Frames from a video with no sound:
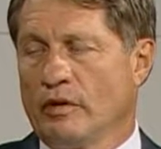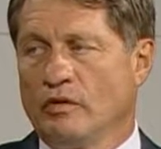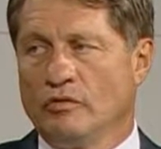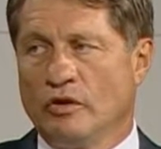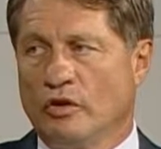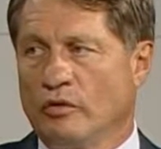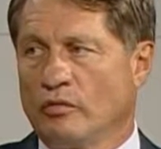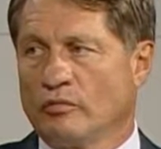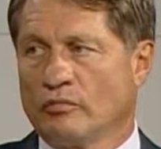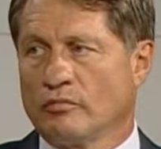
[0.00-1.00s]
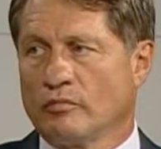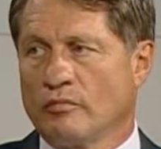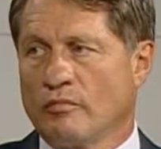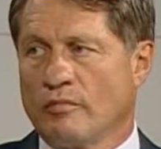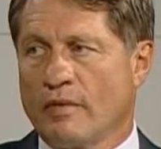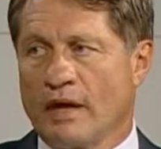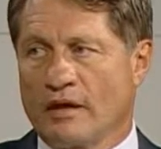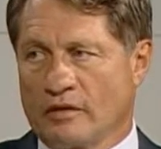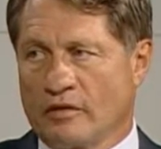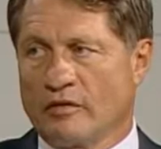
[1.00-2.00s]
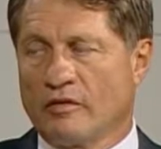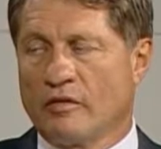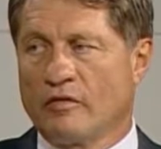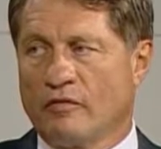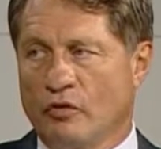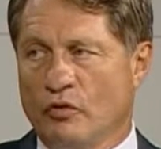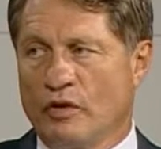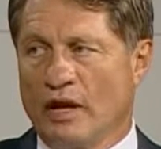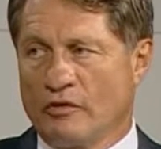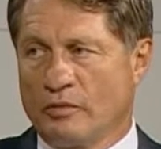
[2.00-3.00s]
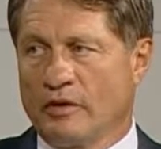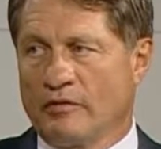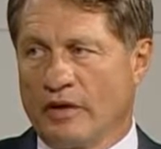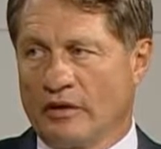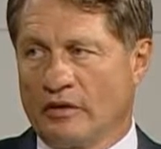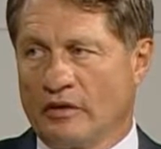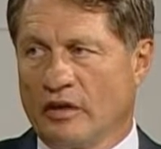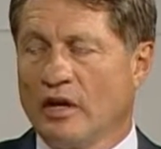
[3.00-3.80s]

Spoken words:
you know that the food has been affected.